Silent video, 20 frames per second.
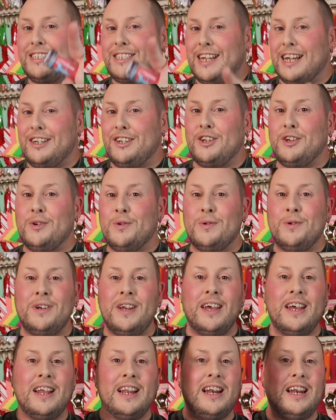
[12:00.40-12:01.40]
stay
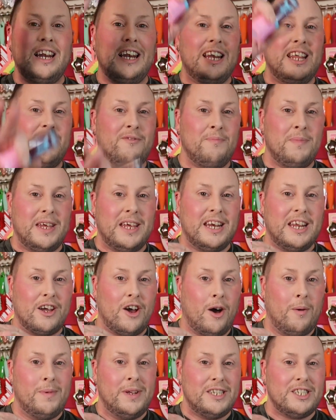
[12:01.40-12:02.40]
tuned, leave me any
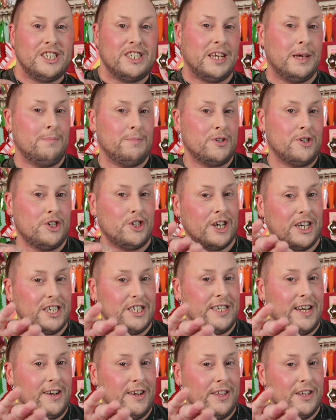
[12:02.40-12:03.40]
comments, tips, or
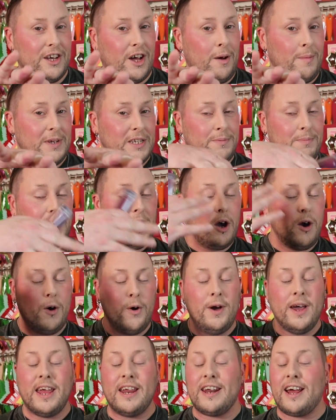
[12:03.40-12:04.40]
tricks down in the comments
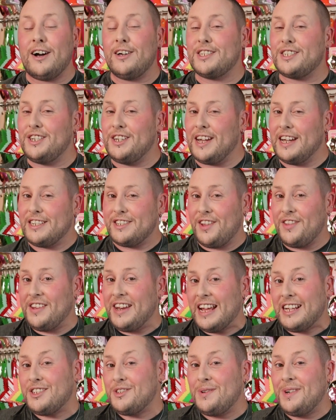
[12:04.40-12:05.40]
below, and I'll see you guys on the
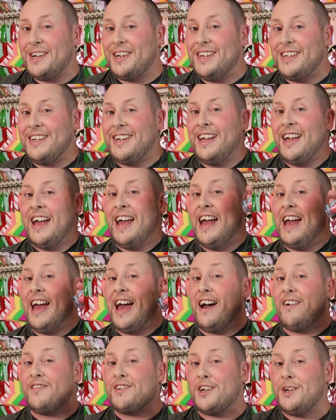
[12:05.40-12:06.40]
next one.
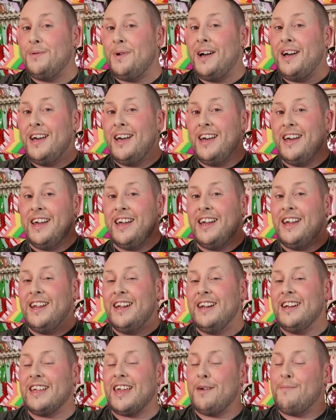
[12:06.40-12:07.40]
Have a good
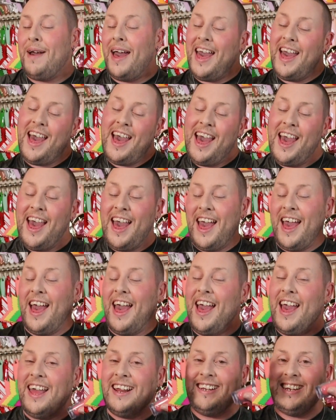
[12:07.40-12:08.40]
one.
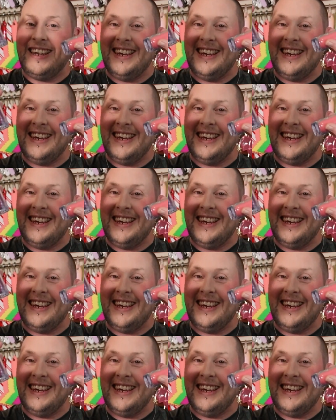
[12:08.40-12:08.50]
Goodbye.